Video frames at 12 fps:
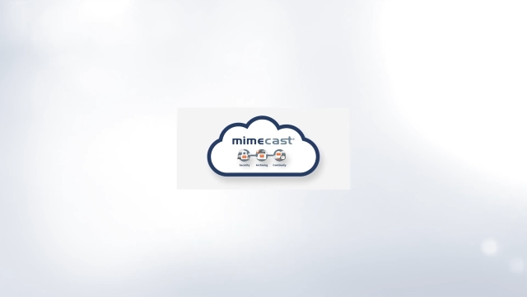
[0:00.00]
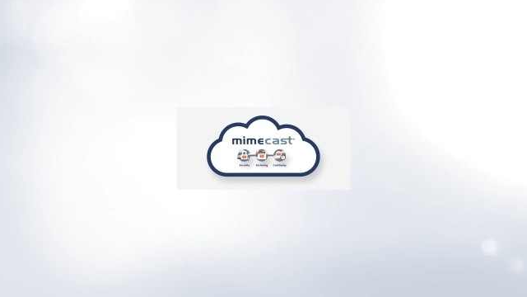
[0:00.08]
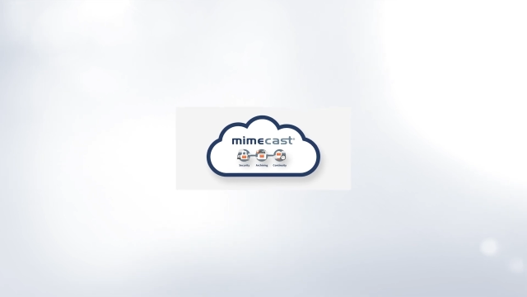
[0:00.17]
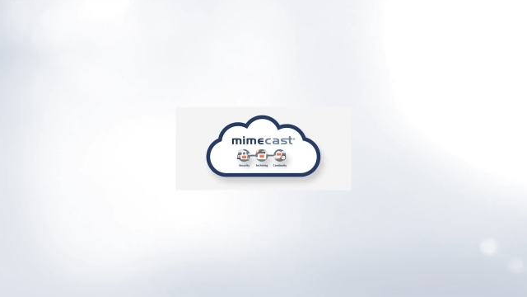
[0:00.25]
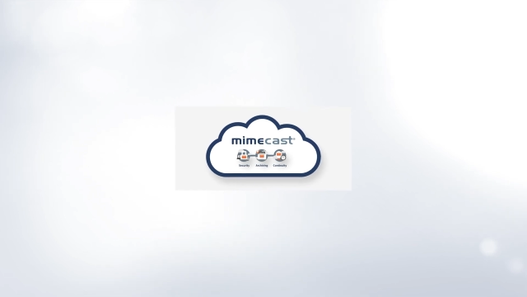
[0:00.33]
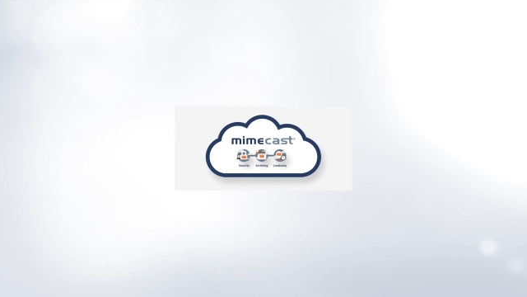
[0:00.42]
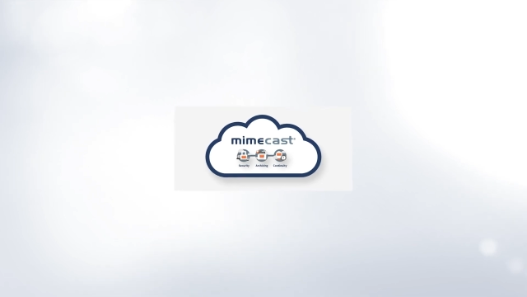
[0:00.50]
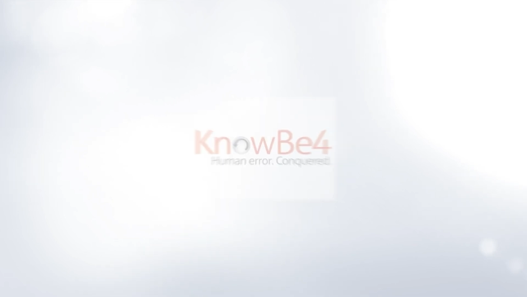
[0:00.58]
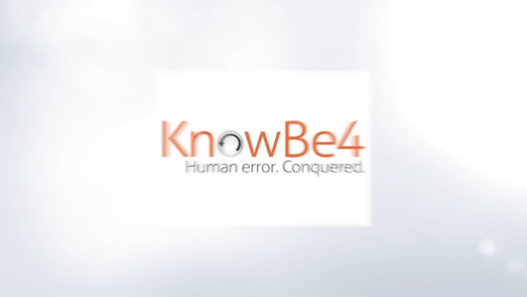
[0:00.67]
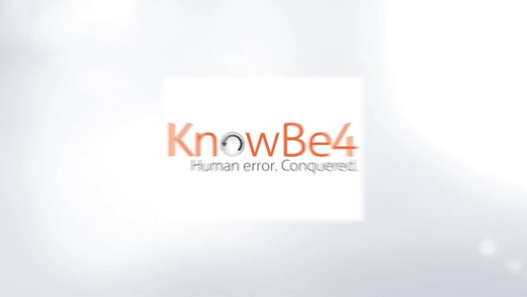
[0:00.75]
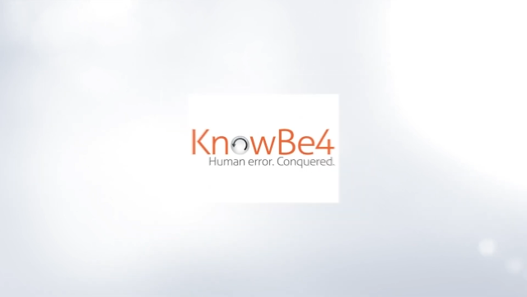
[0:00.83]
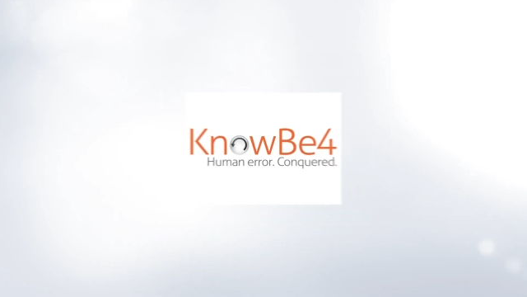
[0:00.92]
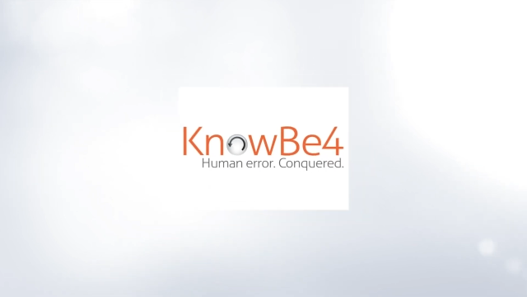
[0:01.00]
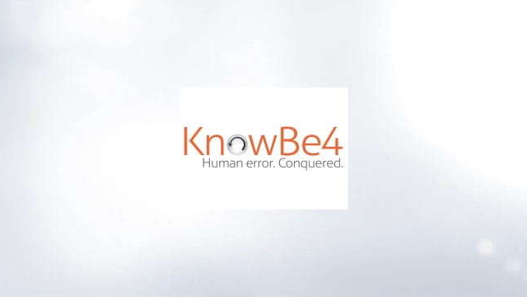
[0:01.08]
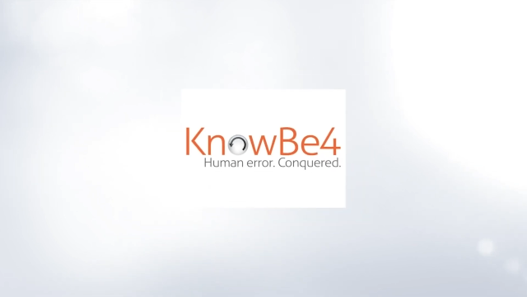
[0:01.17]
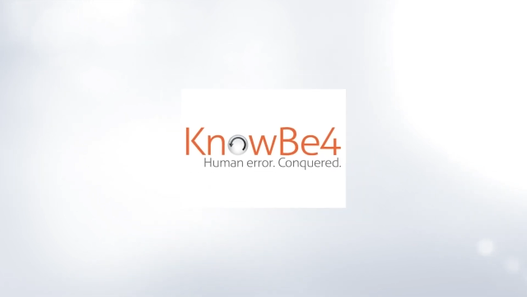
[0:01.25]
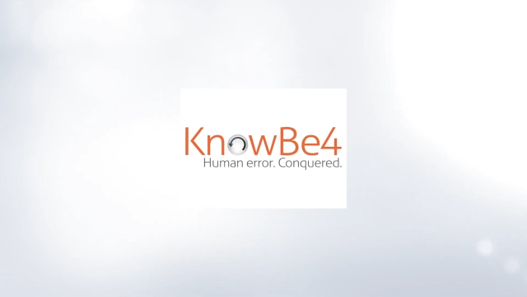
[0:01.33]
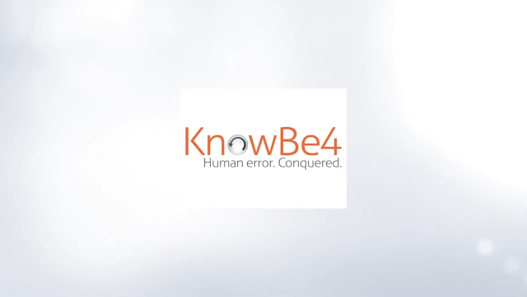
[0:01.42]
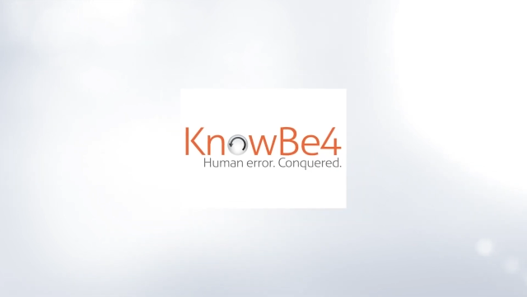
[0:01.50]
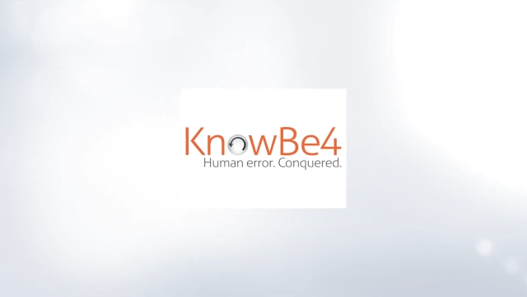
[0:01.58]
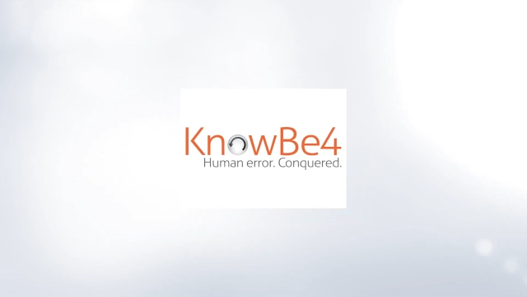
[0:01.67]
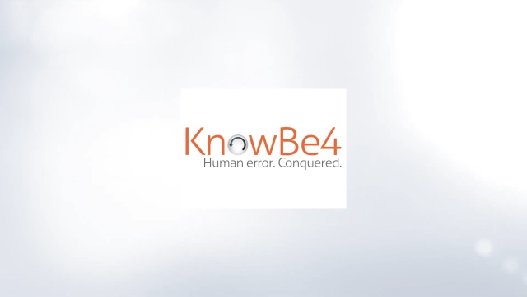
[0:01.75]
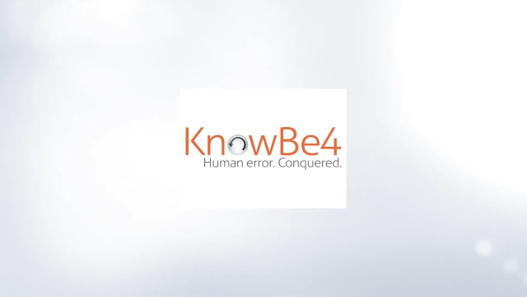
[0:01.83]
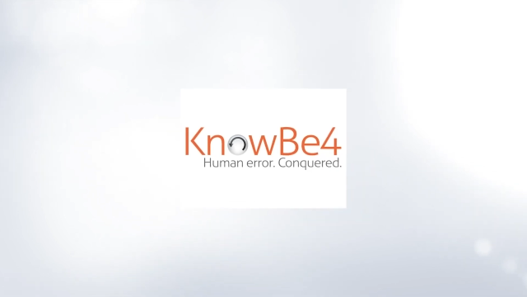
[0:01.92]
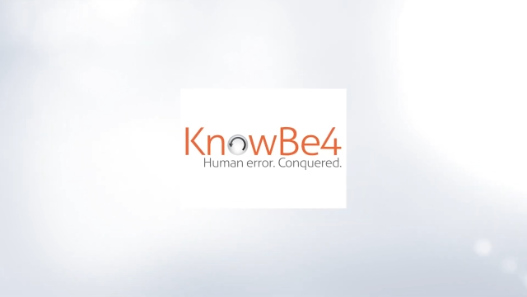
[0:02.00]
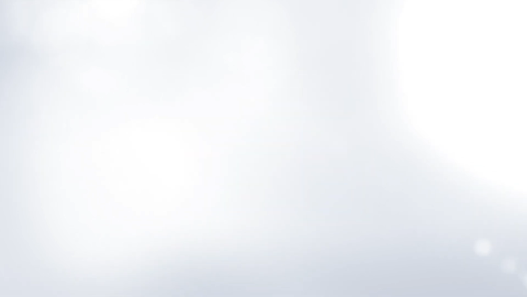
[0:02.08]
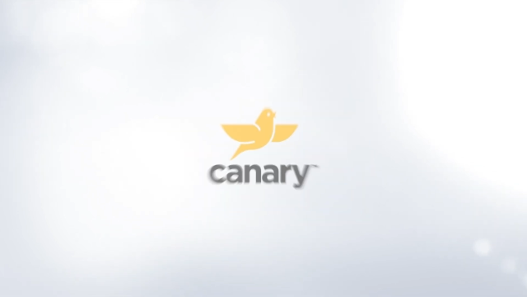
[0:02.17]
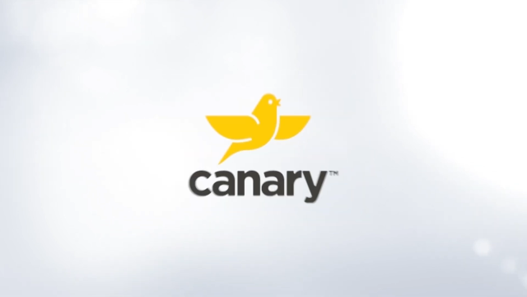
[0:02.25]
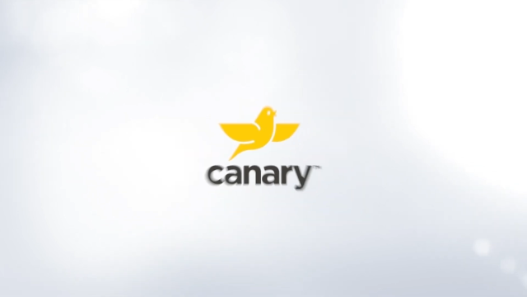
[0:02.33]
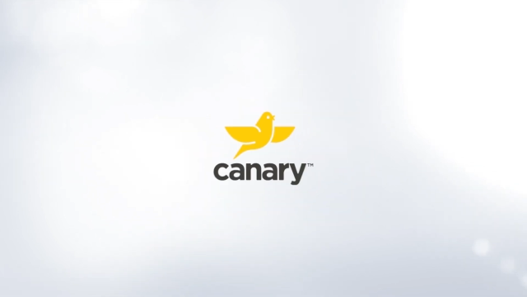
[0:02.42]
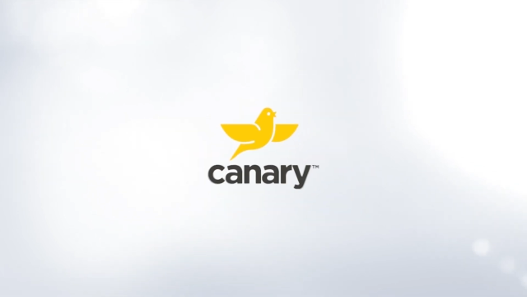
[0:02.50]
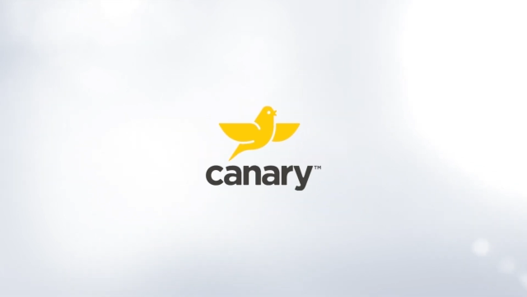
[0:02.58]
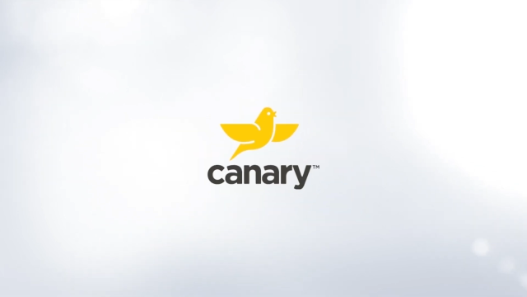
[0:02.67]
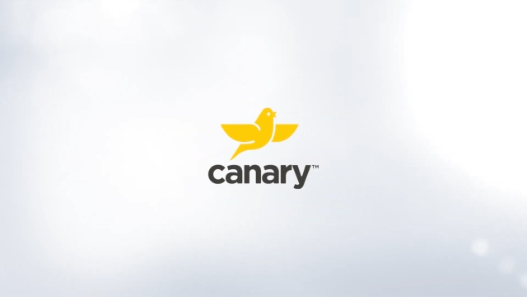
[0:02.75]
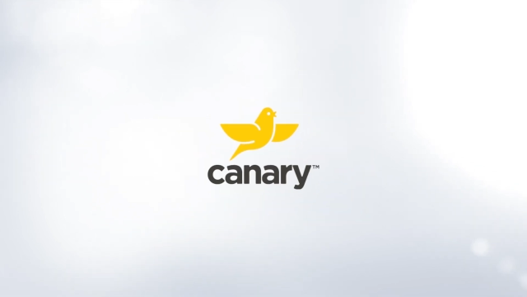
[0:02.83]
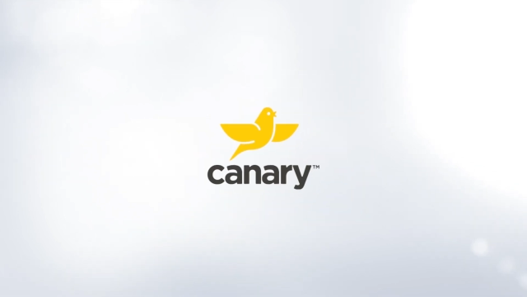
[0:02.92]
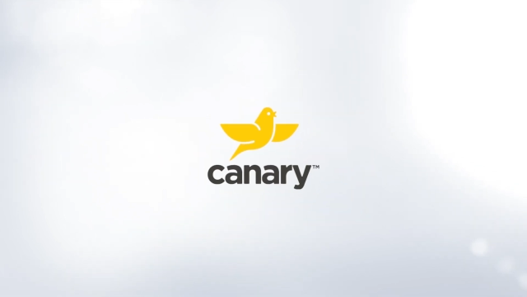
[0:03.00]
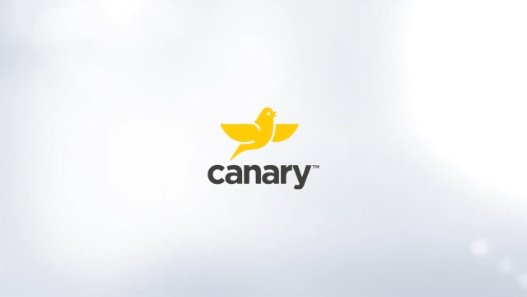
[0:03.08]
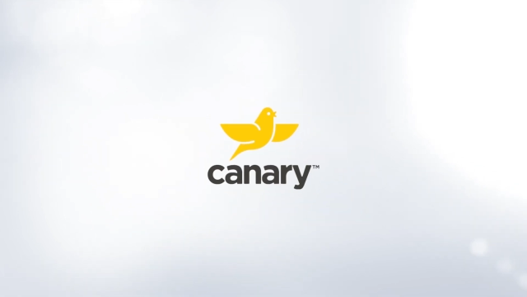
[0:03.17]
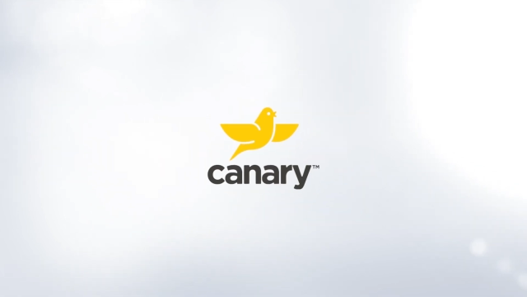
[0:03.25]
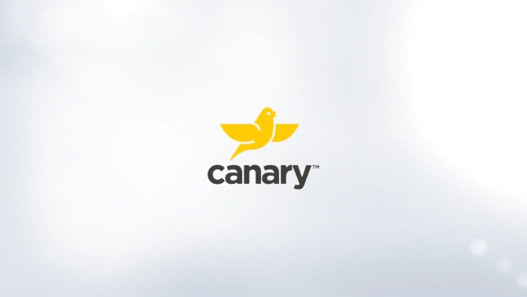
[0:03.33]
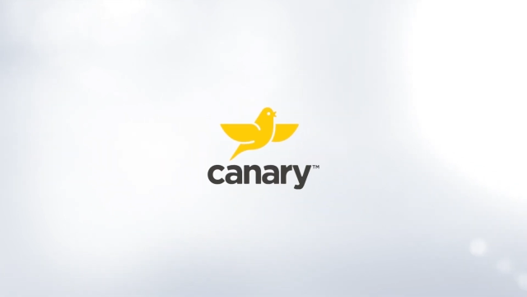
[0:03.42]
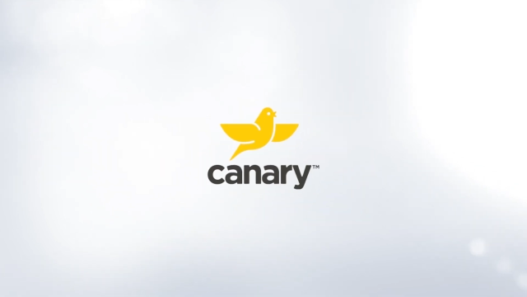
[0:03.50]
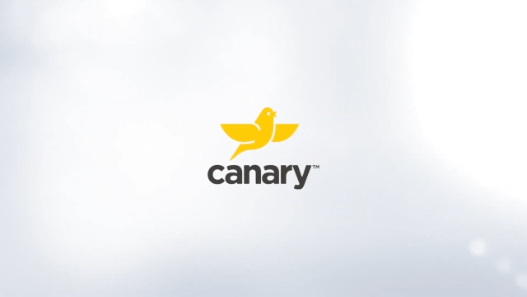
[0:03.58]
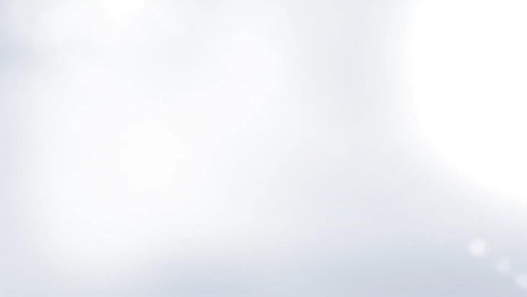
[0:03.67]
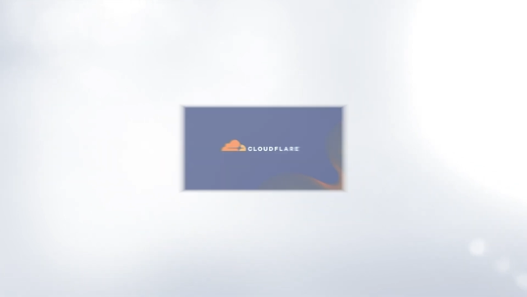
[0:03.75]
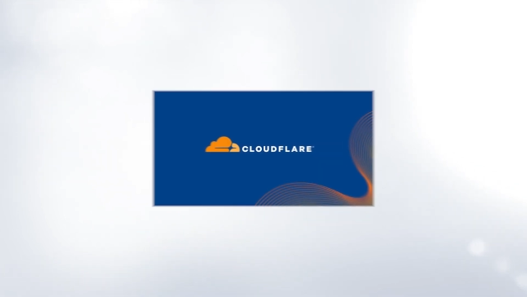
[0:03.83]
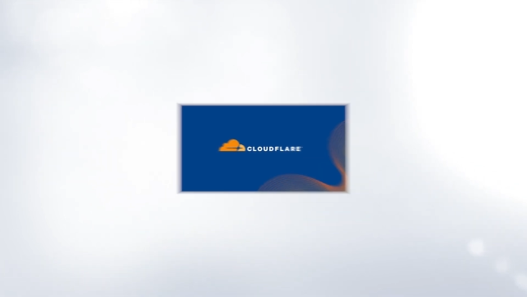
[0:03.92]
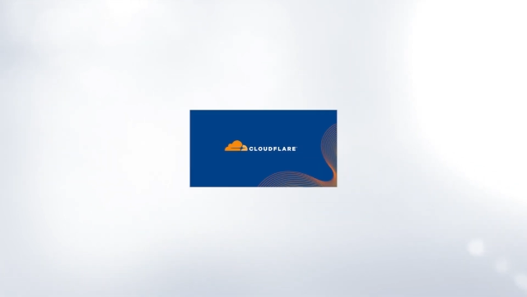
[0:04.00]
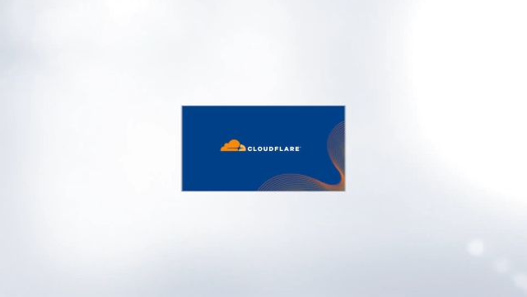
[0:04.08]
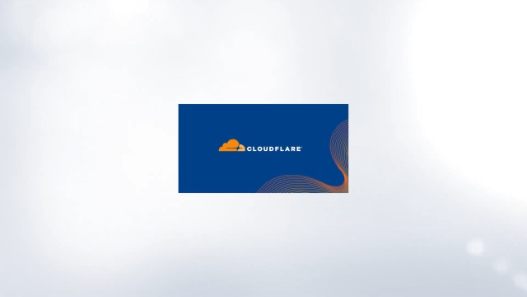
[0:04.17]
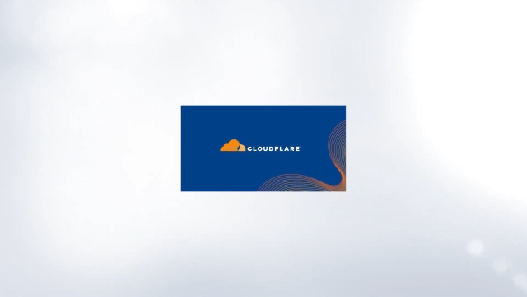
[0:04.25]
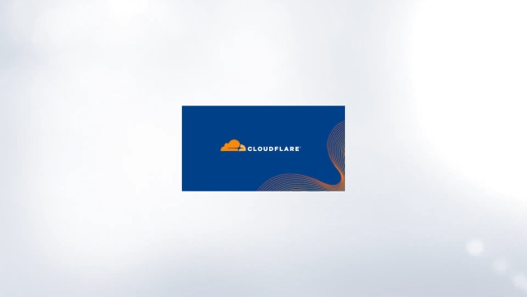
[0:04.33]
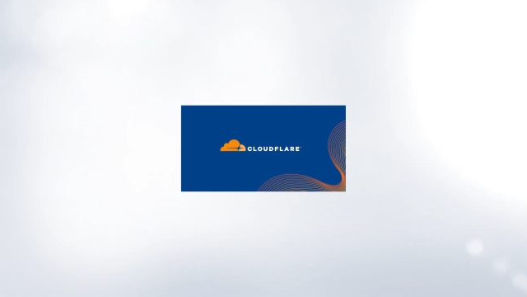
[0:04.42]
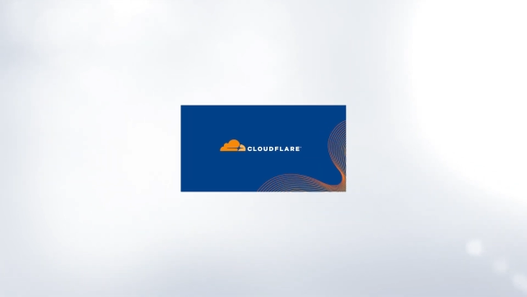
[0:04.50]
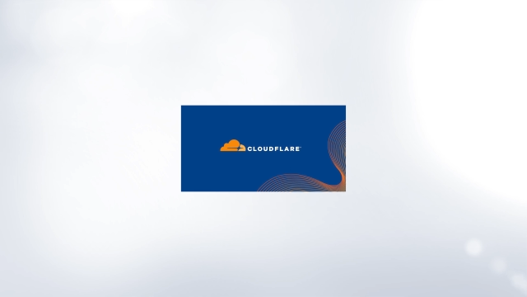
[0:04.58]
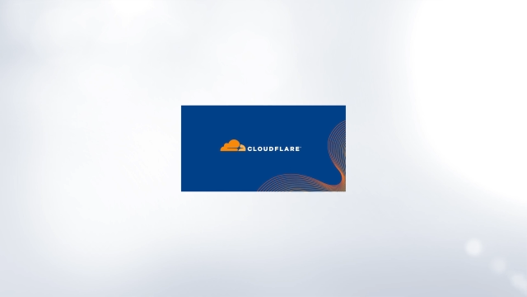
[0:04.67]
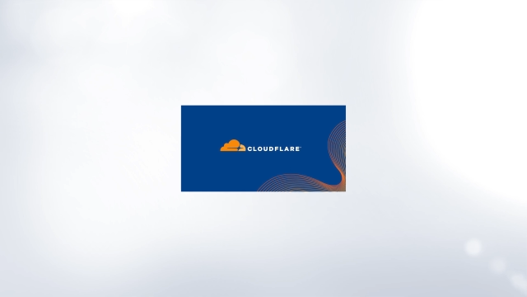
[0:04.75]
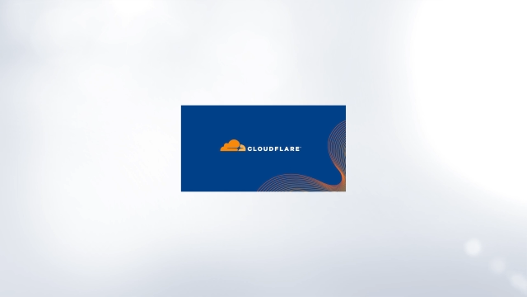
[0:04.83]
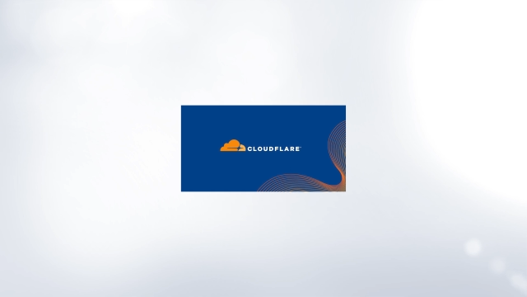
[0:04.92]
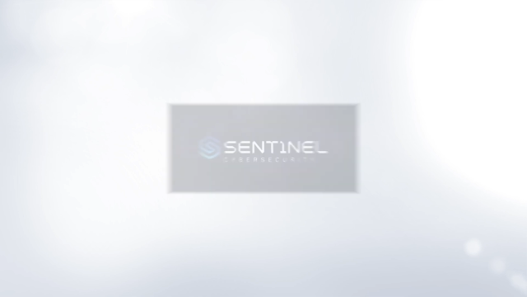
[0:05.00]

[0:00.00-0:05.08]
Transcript: Nobody's mouth can be seen.